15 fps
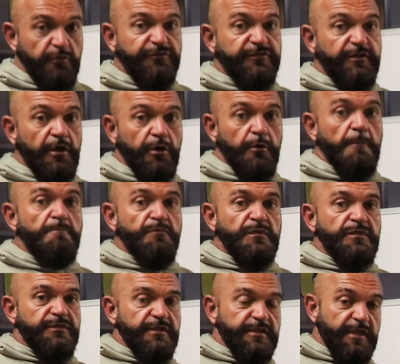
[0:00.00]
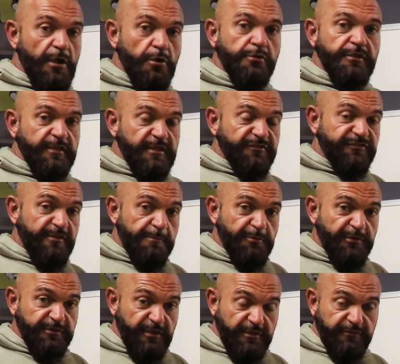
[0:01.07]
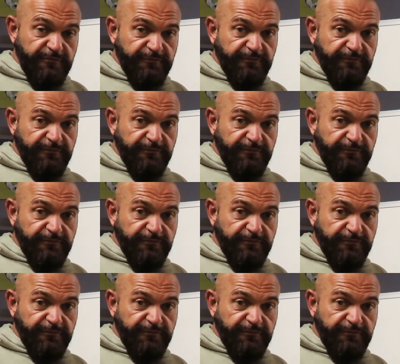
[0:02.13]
So the yolk gets separated